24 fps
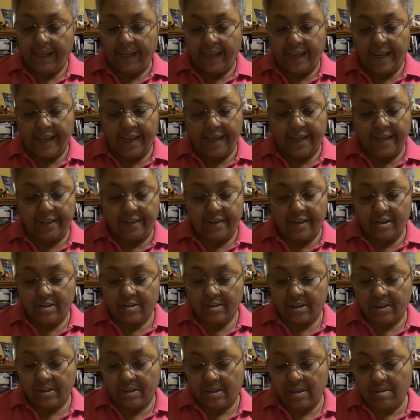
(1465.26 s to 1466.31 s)
And there's
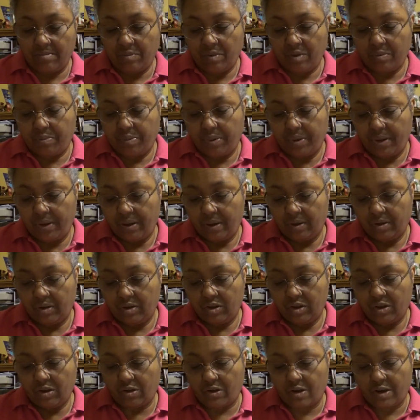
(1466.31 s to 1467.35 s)
a similar
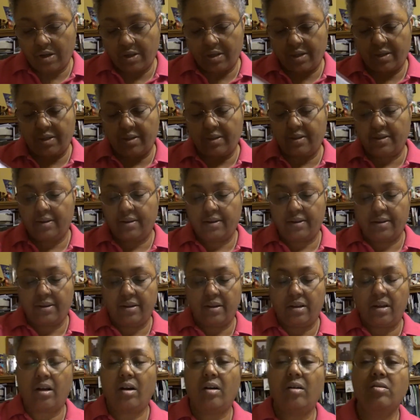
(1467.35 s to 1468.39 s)
chart
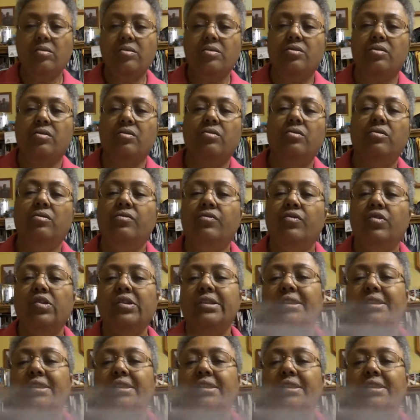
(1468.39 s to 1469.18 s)
also for